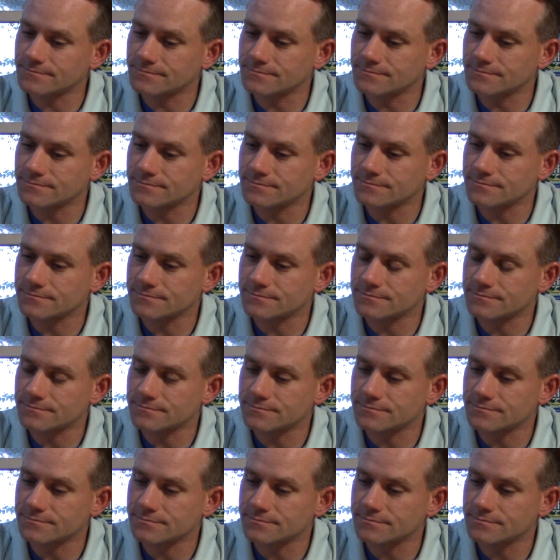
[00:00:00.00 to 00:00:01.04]

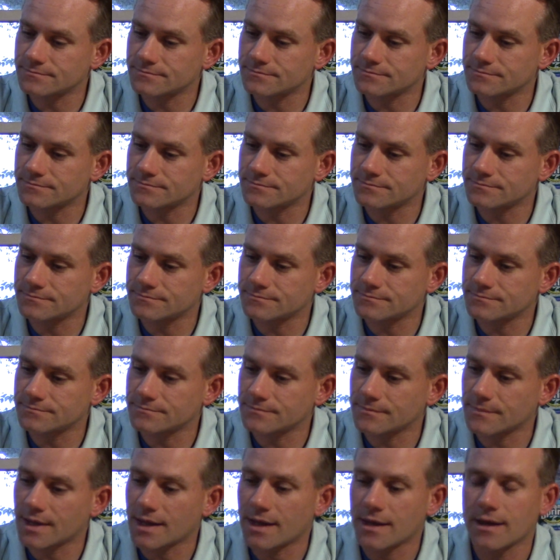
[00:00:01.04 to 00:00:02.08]

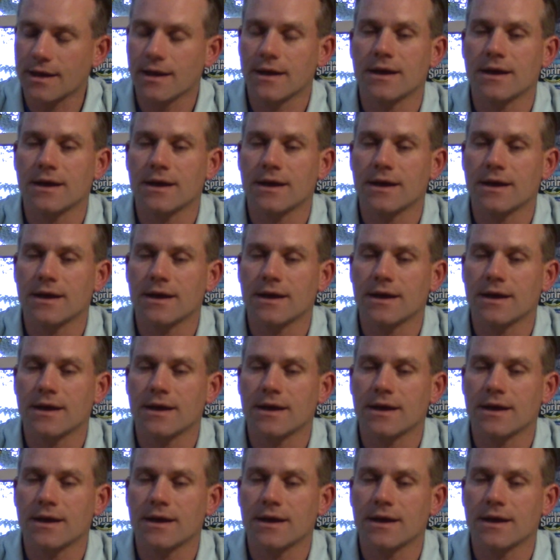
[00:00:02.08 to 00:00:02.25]
(silence)